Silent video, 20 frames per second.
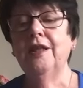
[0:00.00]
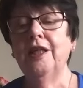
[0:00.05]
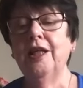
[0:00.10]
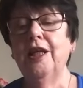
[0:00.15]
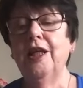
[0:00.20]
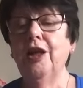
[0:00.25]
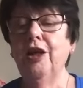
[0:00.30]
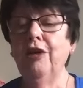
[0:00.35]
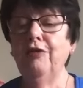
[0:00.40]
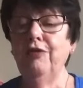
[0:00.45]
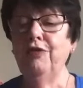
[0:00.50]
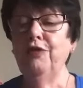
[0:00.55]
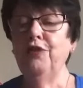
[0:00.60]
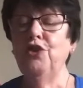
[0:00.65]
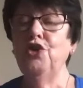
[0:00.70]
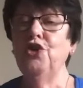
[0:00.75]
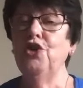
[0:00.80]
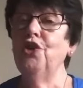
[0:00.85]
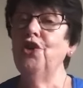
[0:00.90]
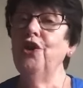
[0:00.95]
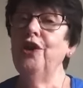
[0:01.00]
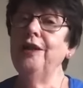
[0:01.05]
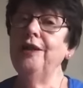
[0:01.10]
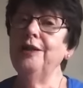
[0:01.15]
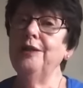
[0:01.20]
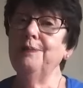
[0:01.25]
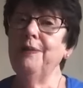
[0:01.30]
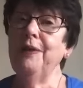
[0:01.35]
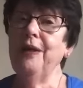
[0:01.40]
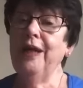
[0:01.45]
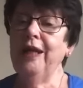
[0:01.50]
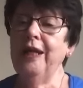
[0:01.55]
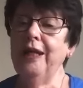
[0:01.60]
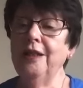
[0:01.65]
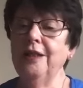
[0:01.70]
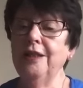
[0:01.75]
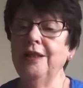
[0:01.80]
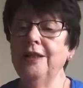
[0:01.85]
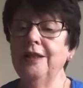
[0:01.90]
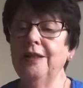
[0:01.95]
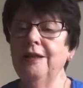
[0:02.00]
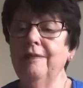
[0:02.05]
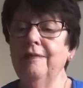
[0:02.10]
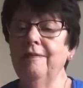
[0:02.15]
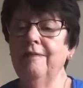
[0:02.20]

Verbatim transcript: love, joy, and peace,